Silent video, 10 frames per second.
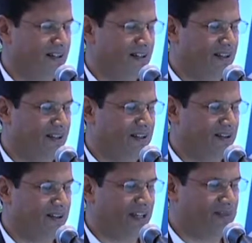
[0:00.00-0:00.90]
a
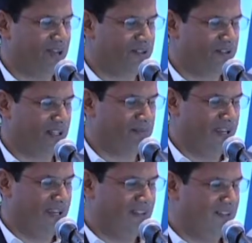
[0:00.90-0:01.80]
little animation I
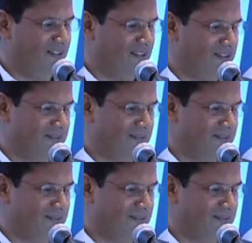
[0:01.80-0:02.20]
made